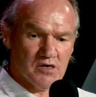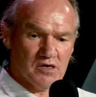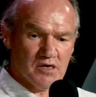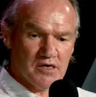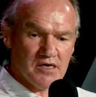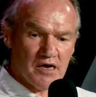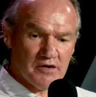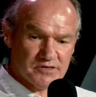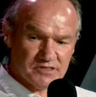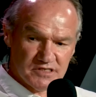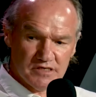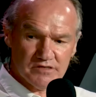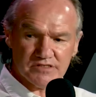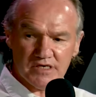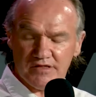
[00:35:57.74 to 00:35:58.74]
Yeah, it's an
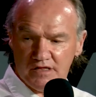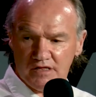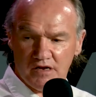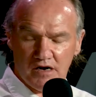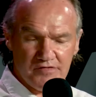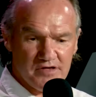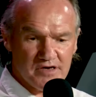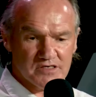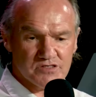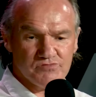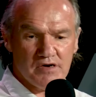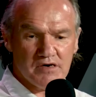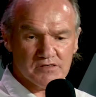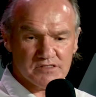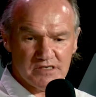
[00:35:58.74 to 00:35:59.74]
interesting thing, and I think it's
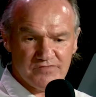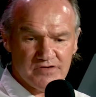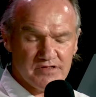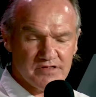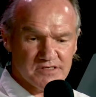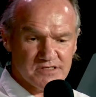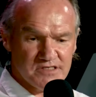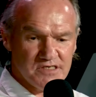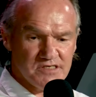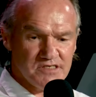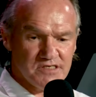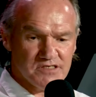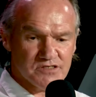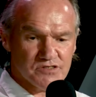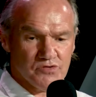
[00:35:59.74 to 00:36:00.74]
relative to the
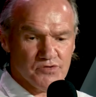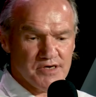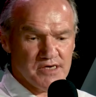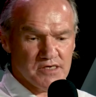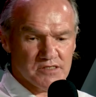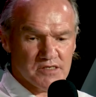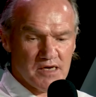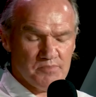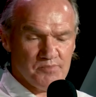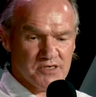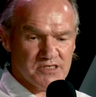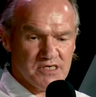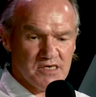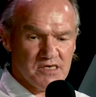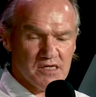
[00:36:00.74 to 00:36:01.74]
sissy story in, in
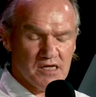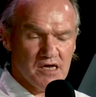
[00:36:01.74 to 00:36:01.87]
particular,